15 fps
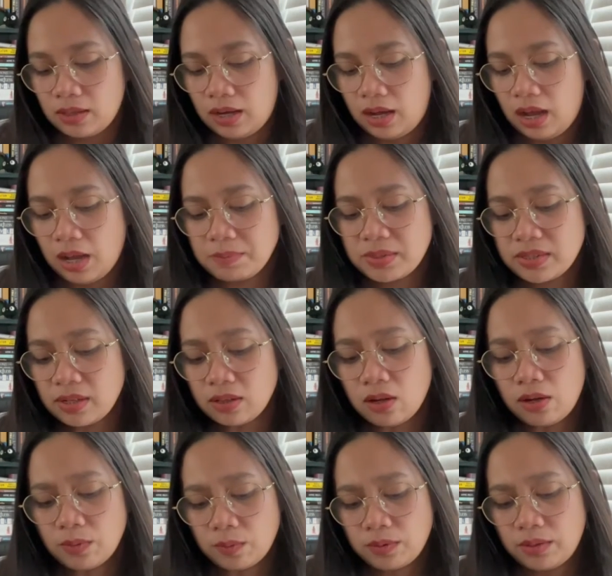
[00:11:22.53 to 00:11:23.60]
I'm still
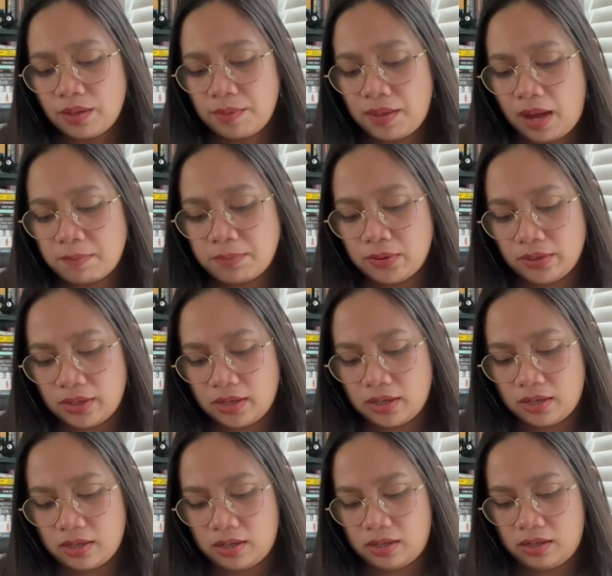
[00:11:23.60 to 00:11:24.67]
on that book,
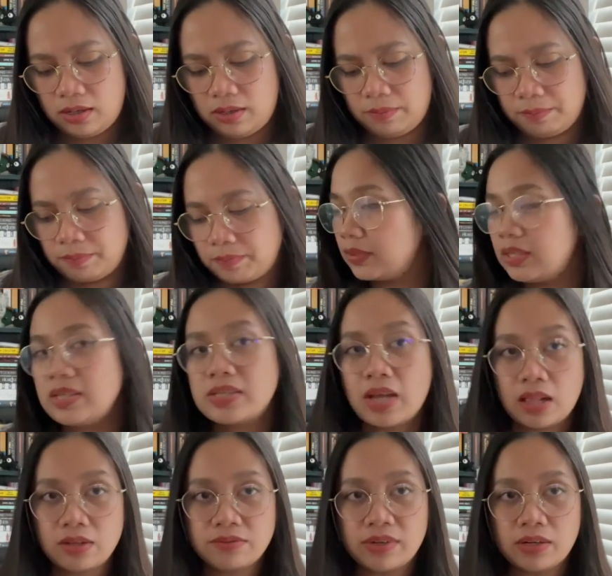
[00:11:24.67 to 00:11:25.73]
These
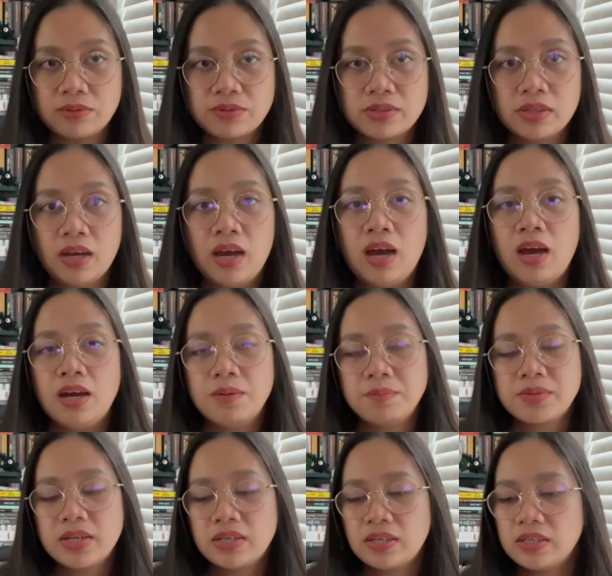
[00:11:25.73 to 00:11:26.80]
Hallow Vows.
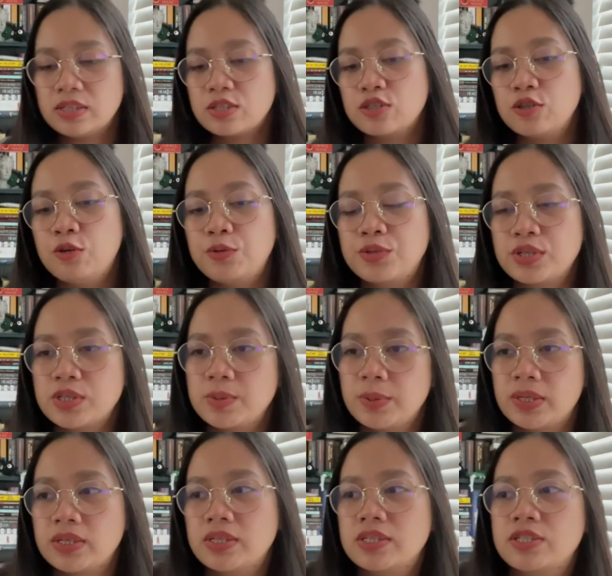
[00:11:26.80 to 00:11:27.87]
I'm taking it slow just
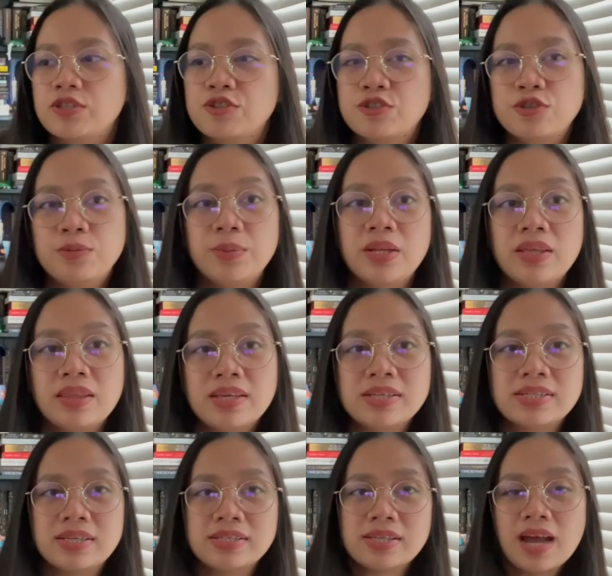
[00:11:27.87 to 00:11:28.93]
because there's so many
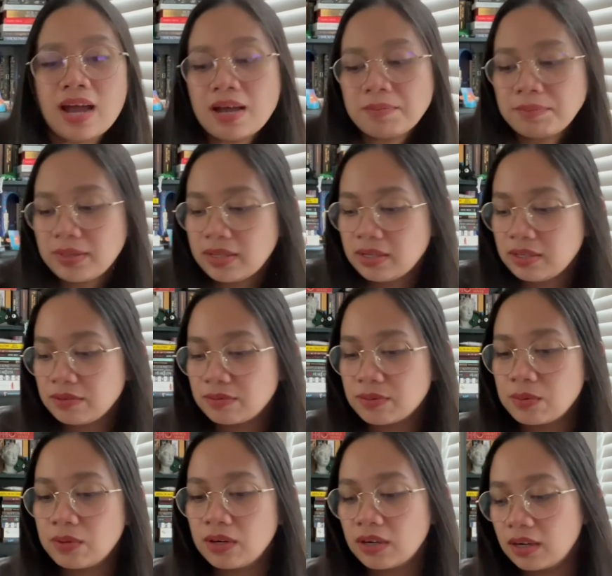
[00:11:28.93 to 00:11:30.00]
things that's happened
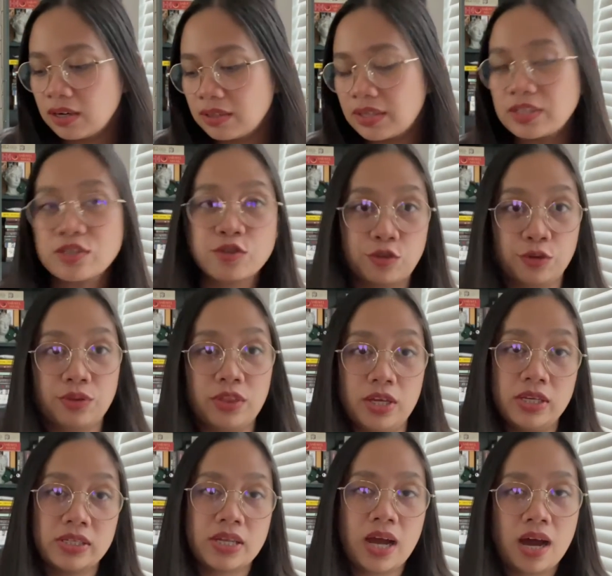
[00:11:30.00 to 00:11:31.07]
for, that good
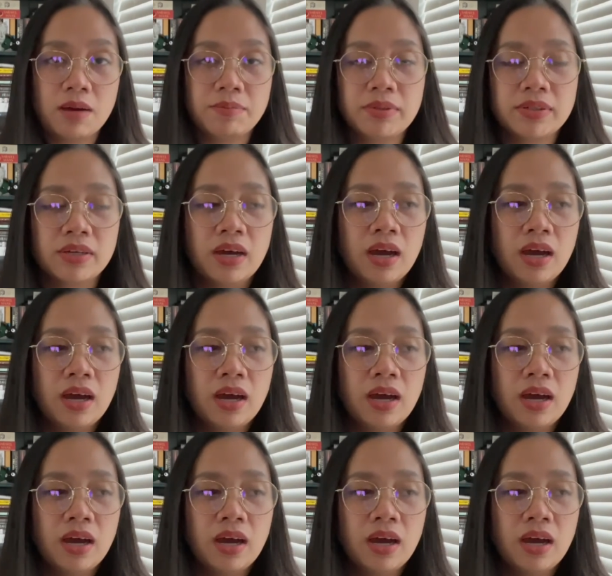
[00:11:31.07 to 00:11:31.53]
things that happened